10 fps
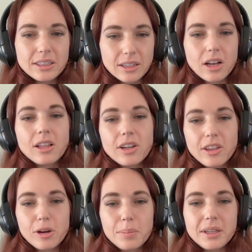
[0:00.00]
color
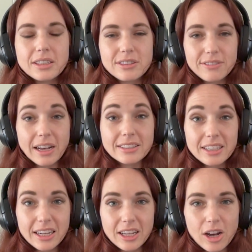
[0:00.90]
therapy is a
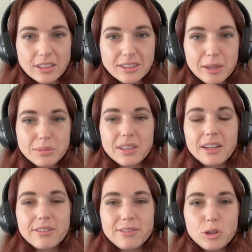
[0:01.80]
fascinating concept
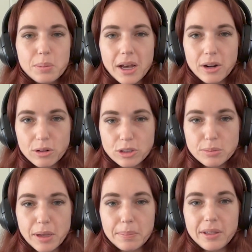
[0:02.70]
that few pet owners
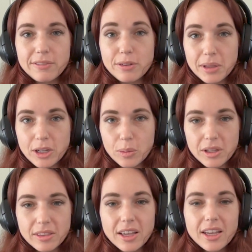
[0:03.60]
might be familiar
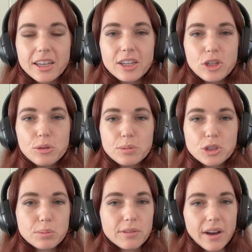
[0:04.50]
with. Can you
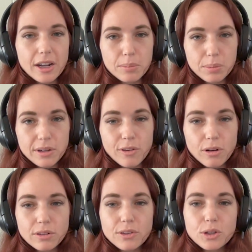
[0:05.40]
just provide a brief
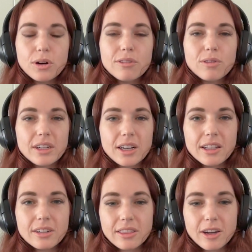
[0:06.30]
overview of what
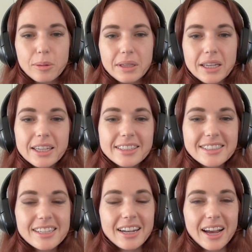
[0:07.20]
color therapy
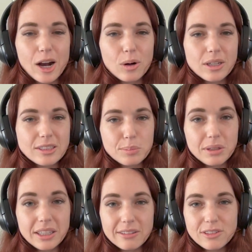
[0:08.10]
is and how it's
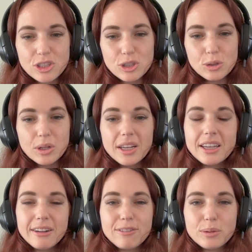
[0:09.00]
believed to
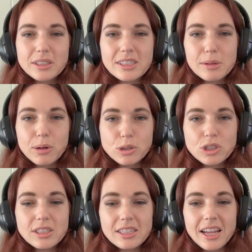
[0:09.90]
influence
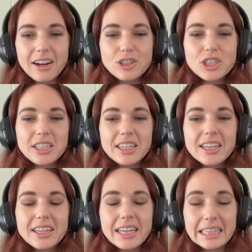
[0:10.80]
emotions and energy
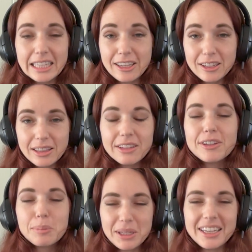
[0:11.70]
in
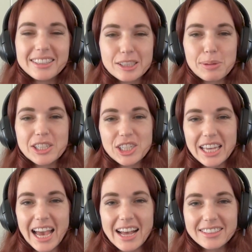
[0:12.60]
living beings, especially
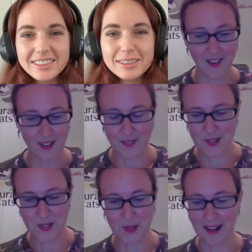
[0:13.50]
cats? Oh, for
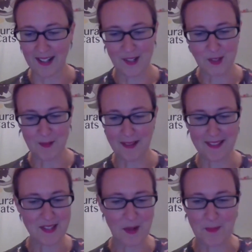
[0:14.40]
sure. I could talk about
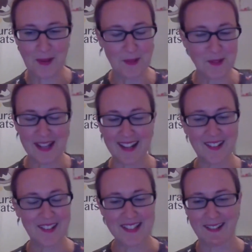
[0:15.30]
this topic all day
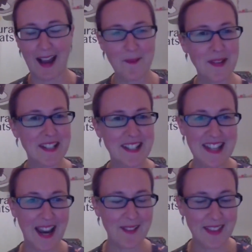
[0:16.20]
long, so happy to
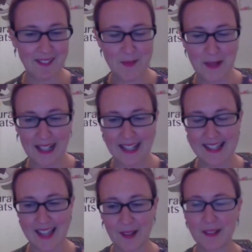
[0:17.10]
share with everybody.
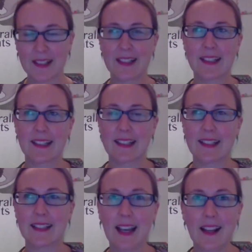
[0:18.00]
So
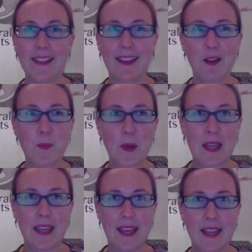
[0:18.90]
color
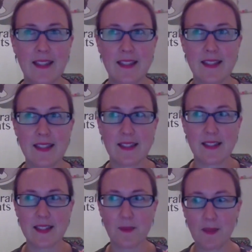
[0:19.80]
therapy is
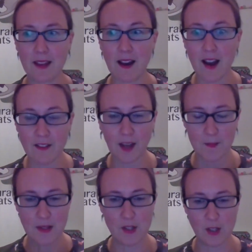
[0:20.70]
something that I've
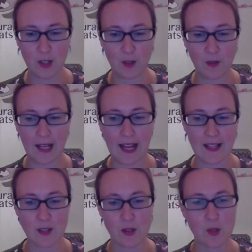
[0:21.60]
come into the
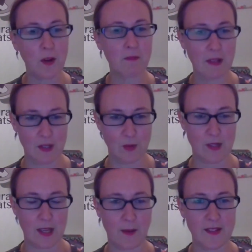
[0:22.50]
last 12 months or
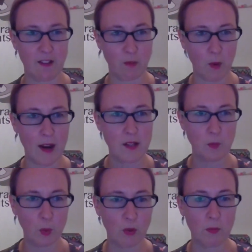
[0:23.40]
so as I've worked
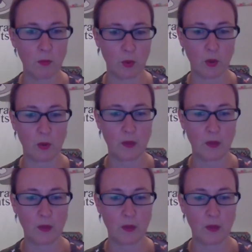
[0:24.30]
more and more